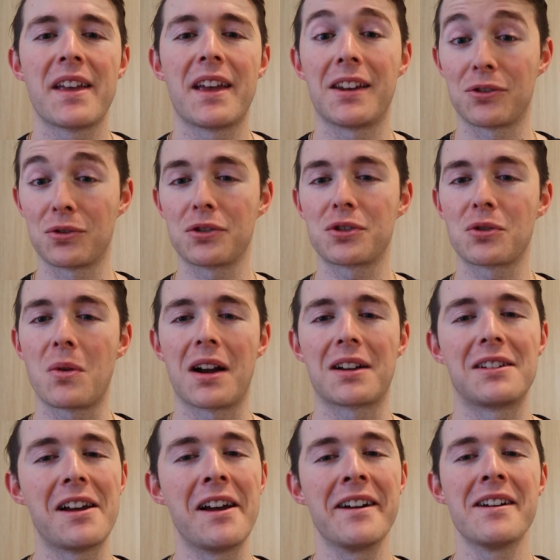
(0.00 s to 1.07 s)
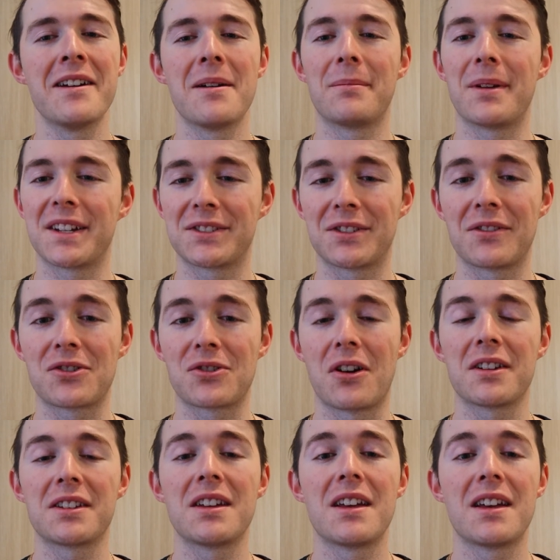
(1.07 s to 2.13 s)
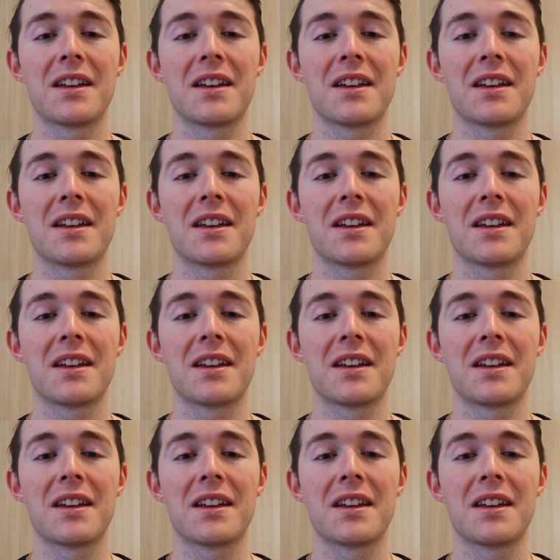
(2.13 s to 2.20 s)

It is also quite clear, based on the chart,